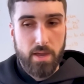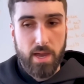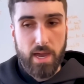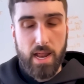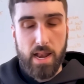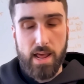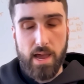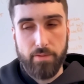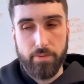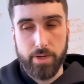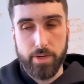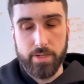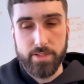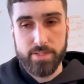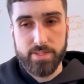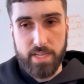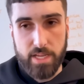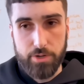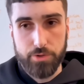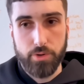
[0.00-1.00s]
and having a
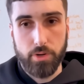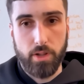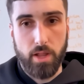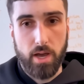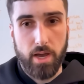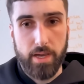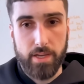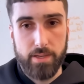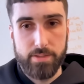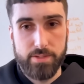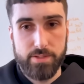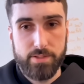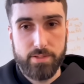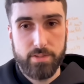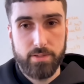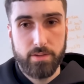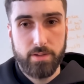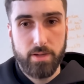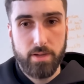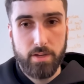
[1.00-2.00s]
centralized
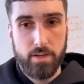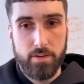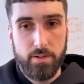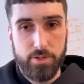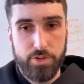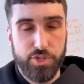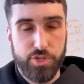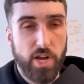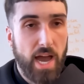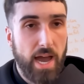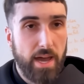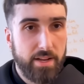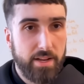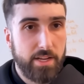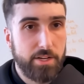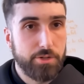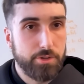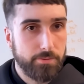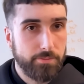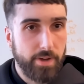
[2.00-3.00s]
chat
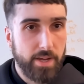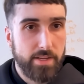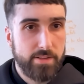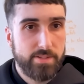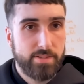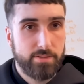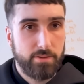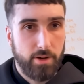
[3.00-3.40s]
interface